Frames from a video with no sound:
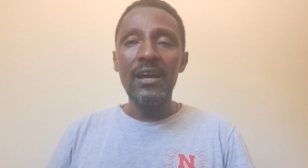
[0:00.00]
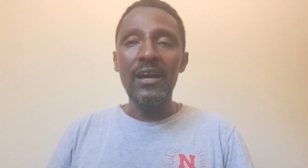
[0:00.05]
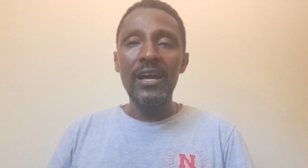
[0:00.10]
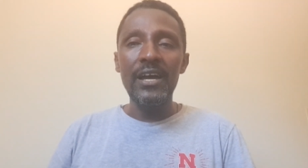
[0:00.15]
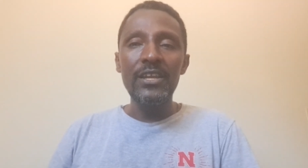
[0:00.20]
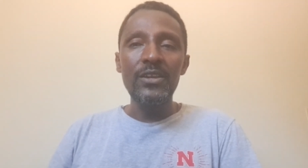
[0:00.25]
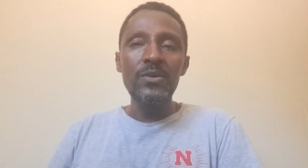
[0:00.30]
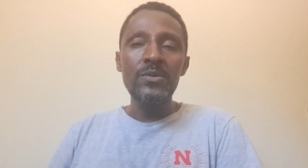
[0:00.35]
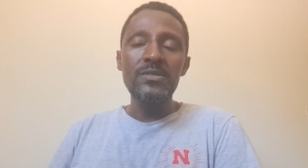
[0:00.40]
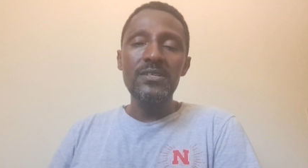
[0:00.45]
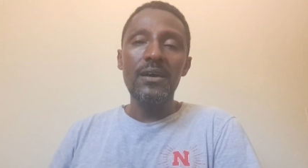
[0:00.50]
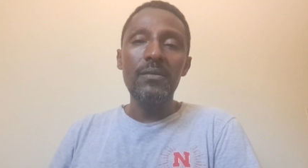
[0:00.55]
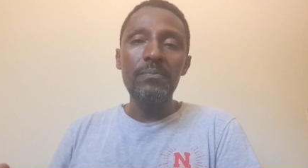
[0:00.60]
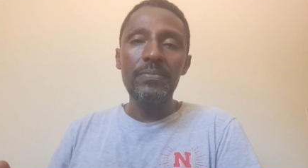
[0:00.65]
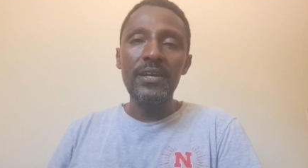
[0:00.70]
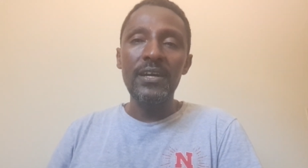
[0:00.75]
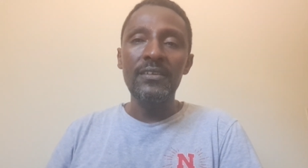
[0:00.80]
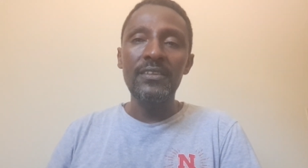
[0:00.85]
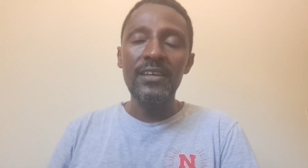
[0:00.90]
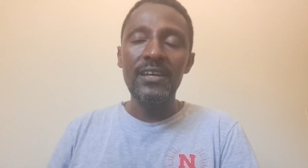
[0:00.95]
I know some
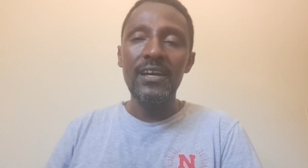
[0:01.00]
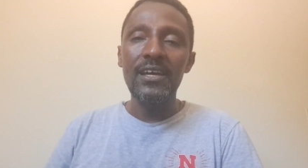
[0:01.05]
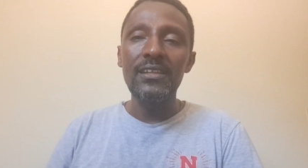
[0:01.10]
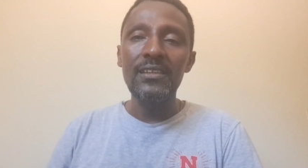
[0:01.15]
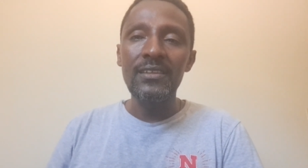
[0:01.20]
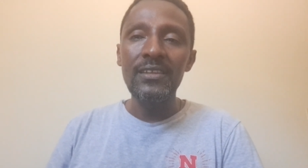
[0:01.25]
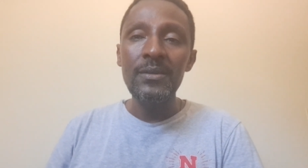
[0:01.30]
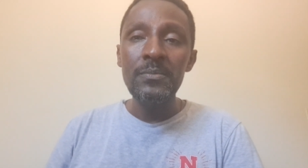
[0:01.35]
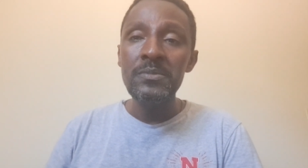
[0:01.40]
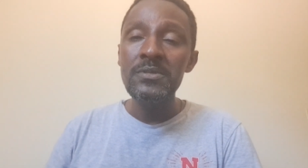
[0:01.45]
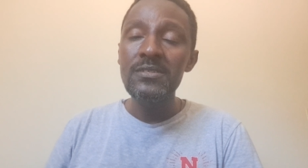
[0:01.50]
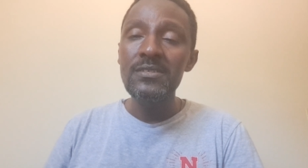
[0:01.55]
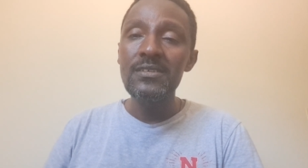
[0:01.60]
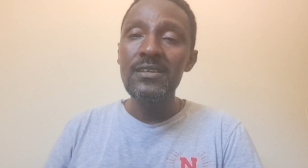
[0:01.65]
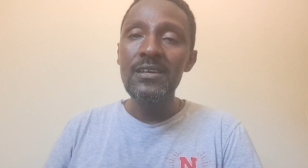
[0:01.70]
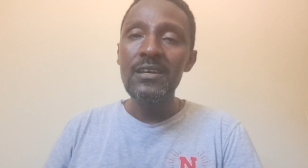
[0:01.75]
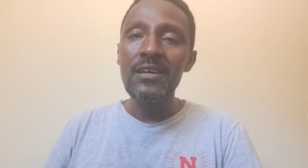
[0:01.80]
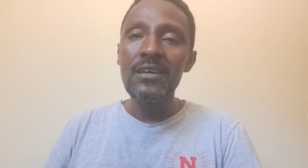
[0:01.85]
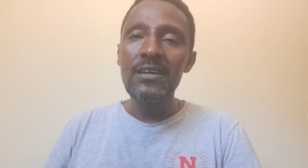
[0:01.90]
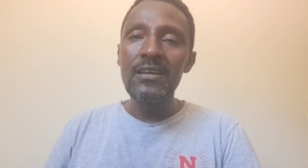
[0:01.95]
practical tips,
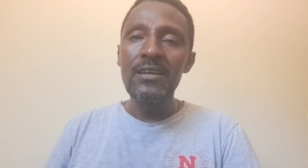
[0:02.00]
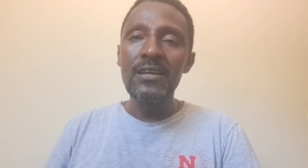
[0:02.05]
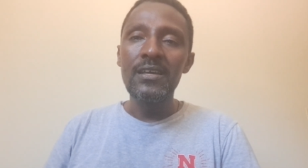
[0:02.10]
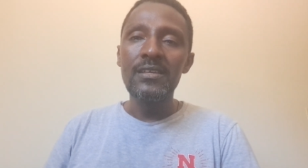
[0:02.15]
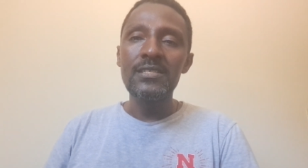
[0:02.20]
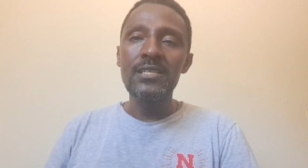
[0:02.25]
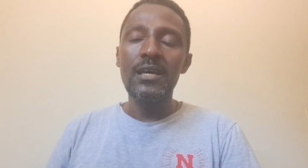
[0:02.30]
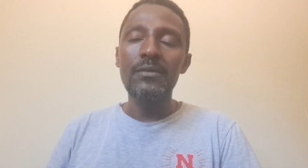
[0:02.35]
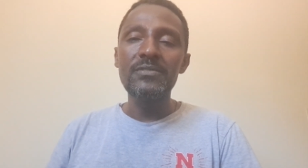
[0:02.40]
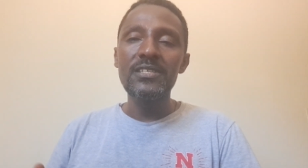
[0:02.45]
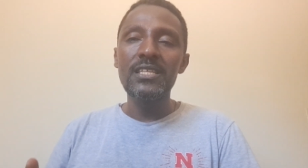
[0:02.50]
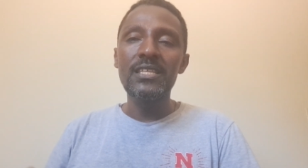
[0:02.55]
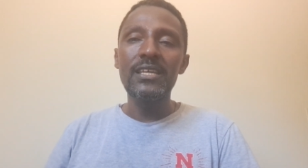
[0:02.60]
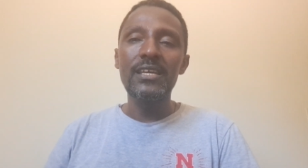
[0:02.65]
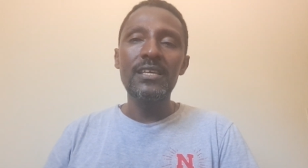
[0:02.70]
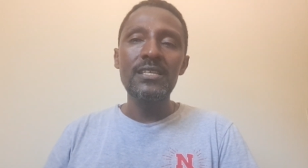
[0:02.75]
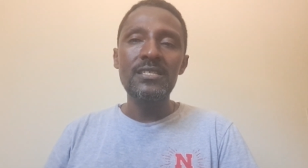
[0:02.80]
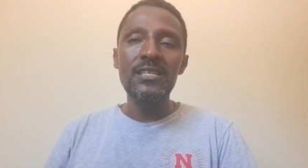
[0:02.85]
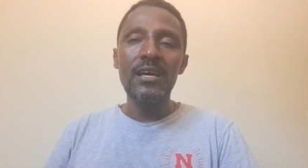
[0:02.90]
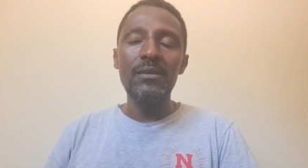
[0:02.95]
some, the
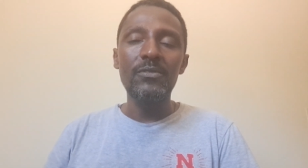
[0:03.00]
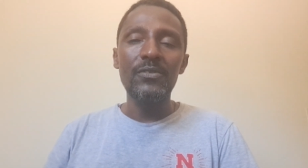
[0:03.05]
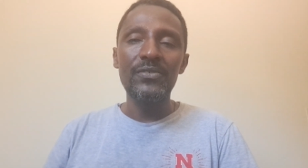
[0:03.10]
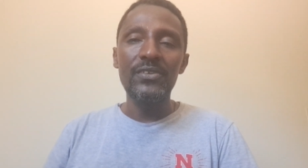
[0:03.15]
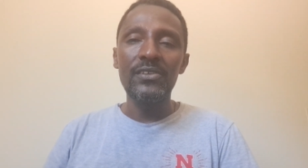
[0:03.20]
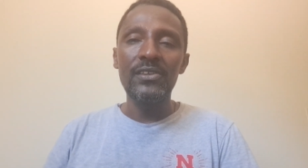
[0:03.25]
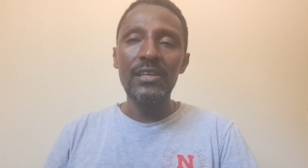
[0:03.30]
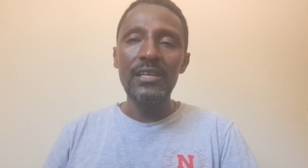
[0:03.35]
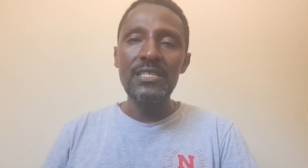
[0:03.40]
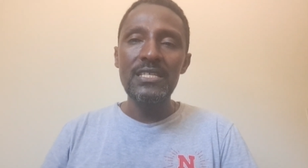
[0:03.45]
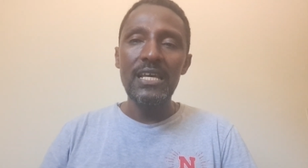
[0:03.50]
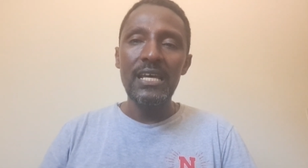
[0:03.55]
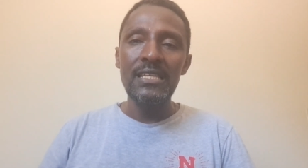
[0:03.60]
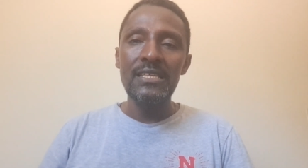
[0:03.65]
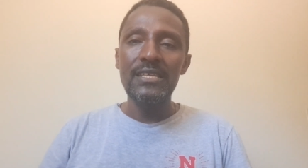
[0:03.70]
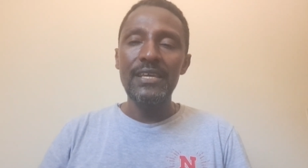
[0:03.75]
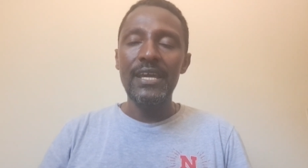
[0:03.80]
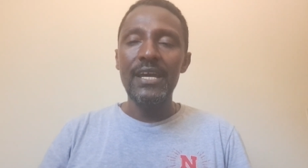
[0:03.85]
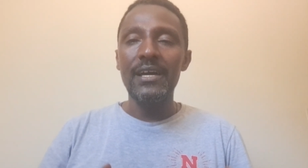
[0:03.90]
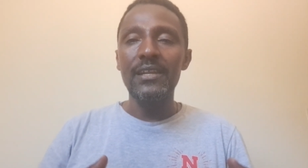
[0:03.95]
things, some of the things
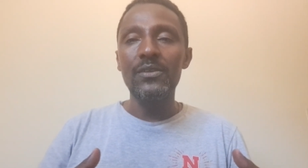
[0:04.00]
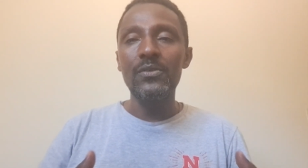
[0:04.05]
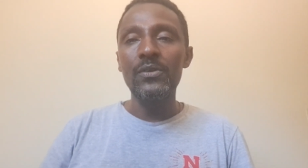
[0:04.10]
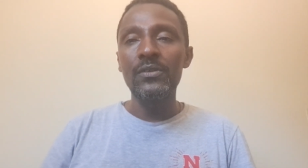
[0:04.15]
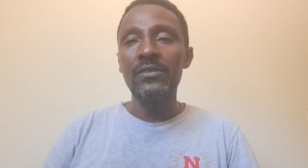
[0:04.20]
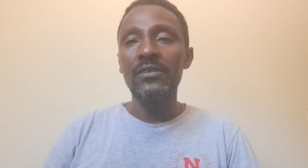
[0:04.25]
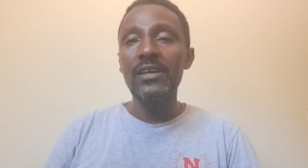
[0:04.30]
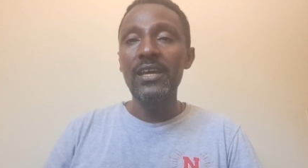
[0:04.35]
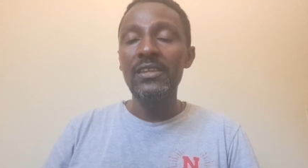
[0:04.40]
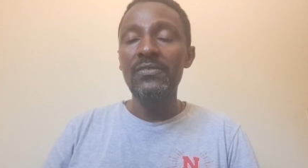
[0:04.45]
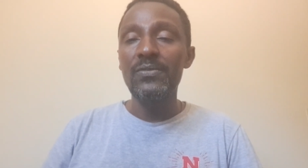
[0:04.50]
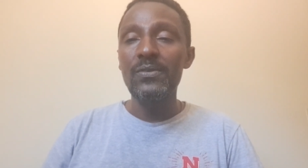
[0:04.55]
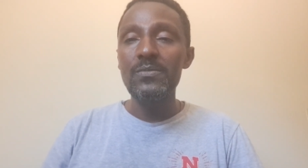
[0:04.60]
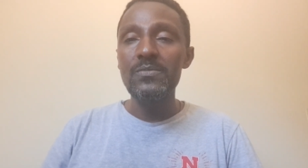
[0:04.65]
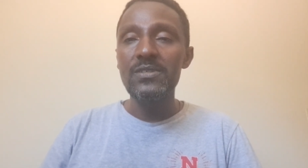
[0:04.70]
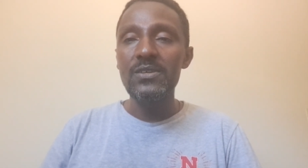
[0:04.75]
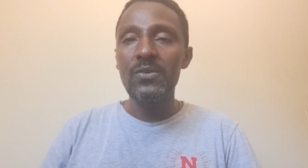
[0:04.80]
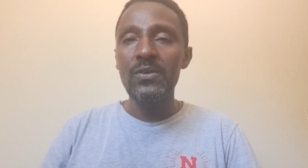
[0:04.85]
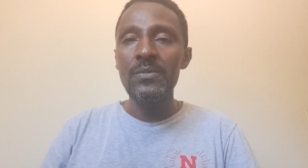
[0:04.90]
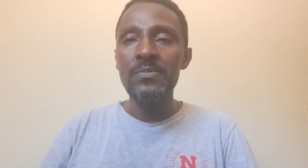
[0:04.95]
that they cannot get
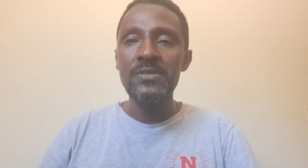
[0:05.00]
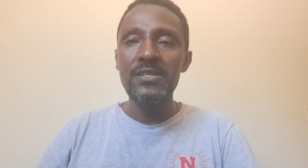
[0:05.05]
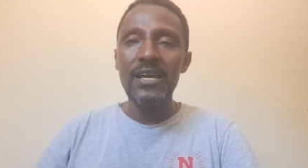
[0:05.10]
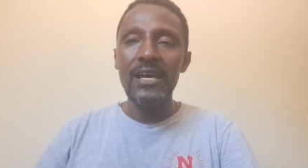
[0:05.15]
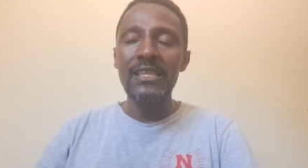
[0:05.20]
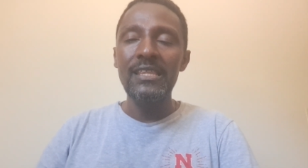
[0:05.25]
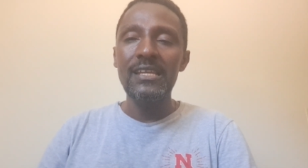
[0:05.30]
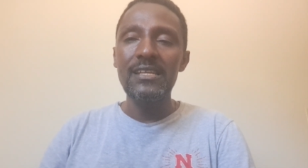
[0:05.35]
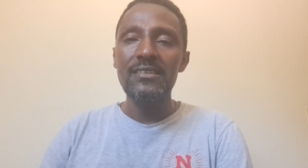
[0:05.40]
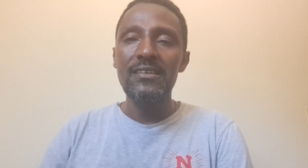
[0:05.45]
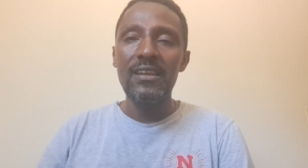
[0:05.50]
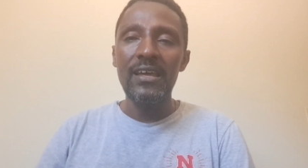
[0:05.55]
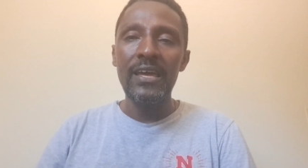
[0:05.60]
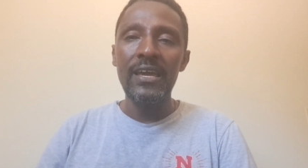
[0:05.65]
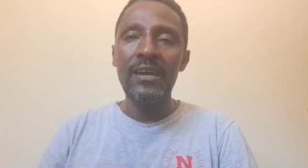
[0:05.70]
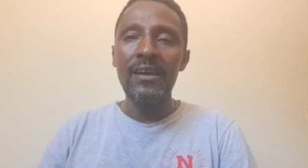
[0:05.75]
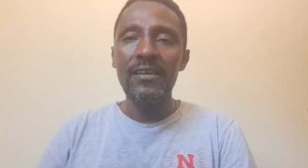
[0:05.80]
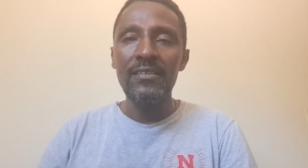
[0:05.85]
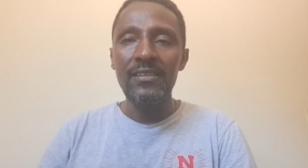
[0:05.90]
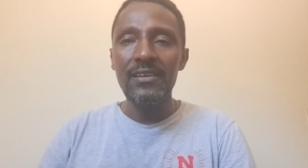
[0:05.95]
from the website and the
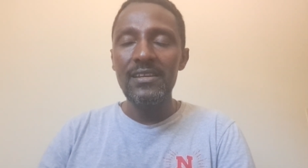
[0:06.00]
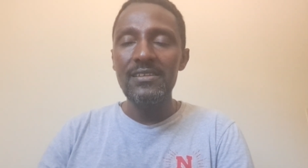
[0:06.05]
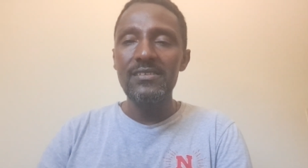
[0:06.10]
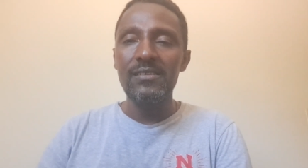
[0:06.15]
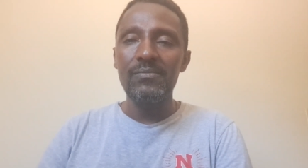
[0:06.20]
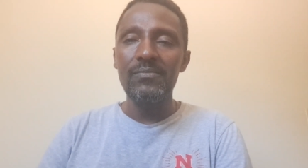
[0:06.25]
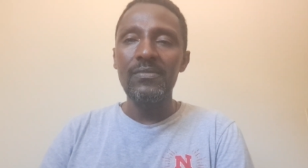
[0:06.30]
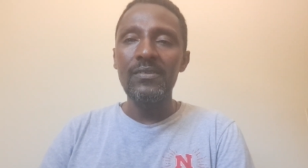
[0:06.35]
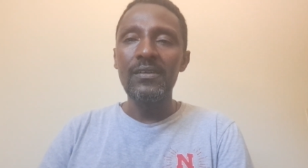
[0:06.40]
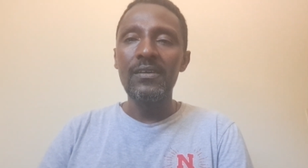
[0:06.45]
like, I tell them.